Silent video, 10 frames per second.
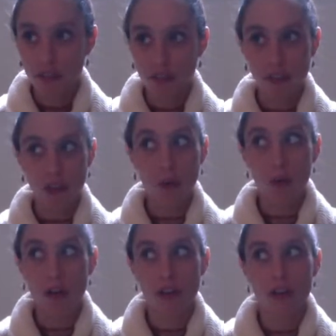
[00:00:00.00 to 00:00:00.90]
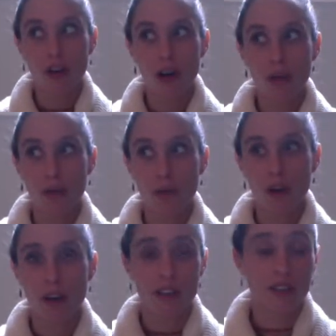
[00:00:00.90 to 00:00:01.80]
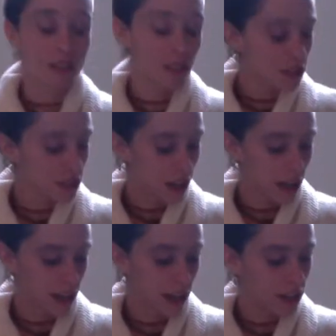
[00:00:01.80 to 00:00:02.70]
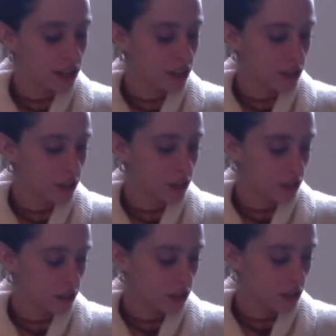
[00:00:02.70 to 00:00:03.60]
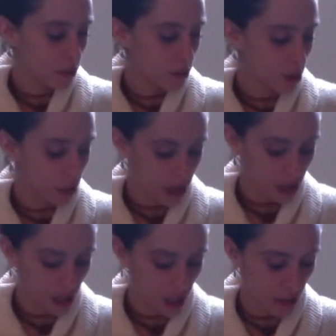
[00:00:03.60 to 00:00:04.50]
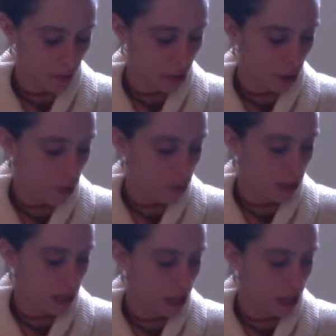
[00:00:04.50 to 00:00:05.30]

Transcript: flow on to calmer waters. And wishing and we're hoping,